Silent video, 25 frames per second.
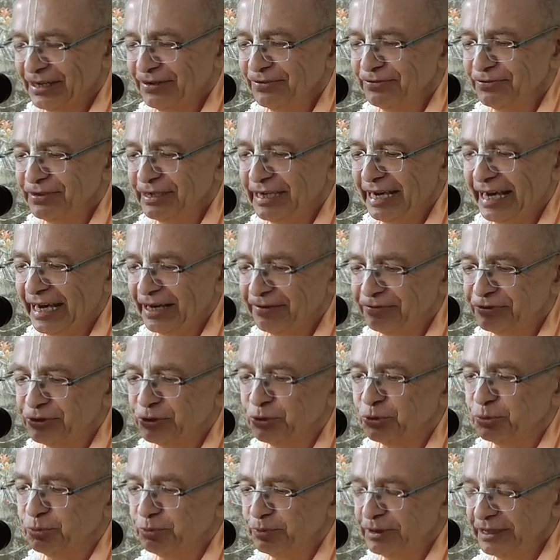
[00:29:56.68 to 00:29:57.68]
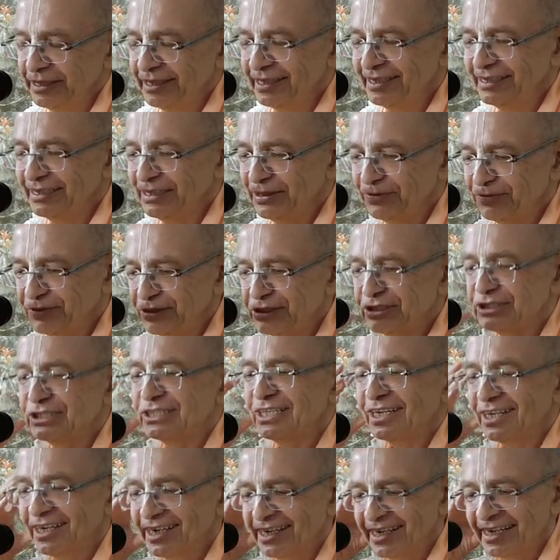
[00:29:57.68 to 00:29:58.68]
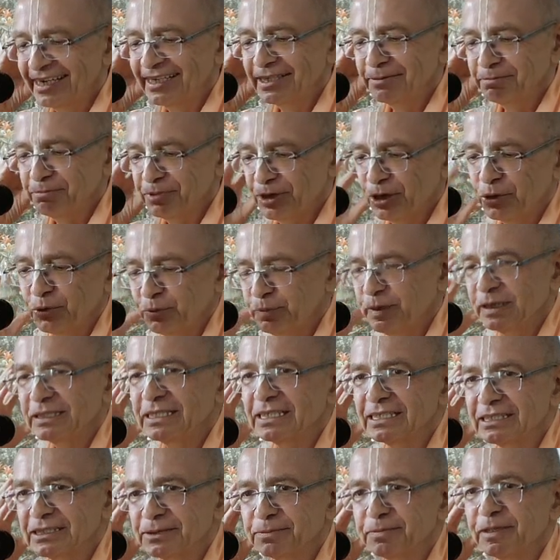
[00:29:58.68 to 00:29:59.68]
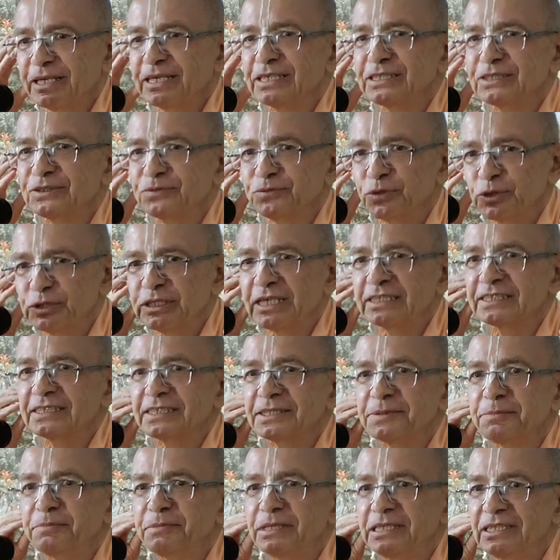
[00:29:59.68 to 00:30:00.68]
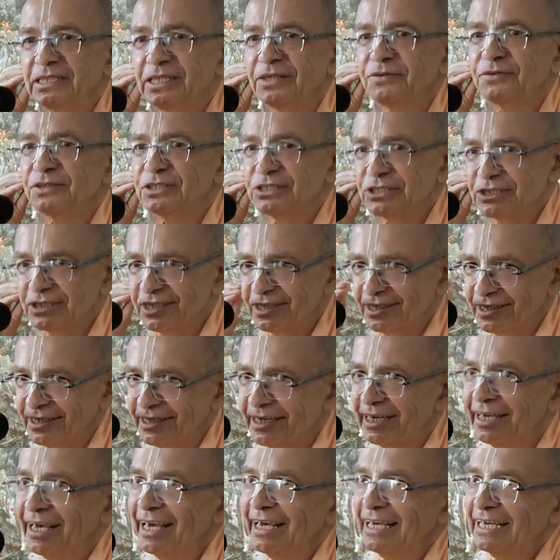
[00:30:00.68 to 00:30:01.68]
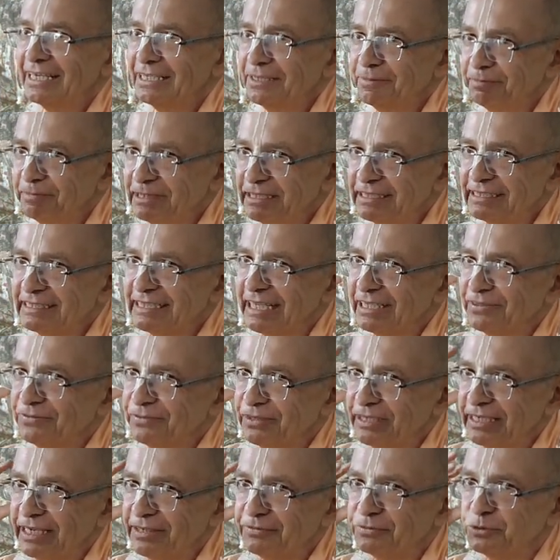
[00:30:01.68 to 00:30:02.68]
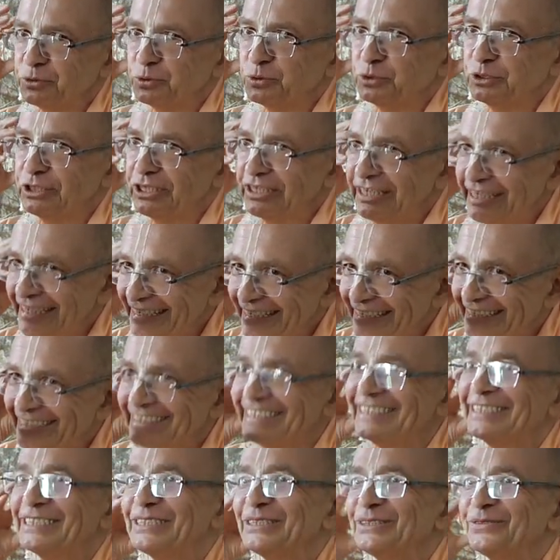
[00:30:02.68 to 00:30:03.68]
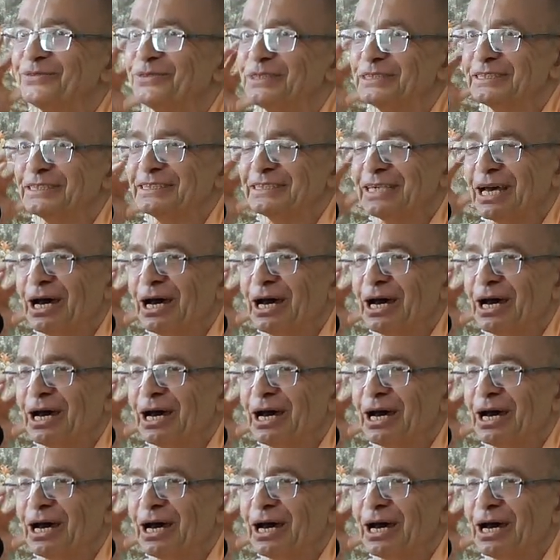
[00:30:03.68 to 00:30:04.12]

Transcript: We have to be nivishtaha, and Prabhupada explains what does it mean nivishtaha. It means that we have to dream this with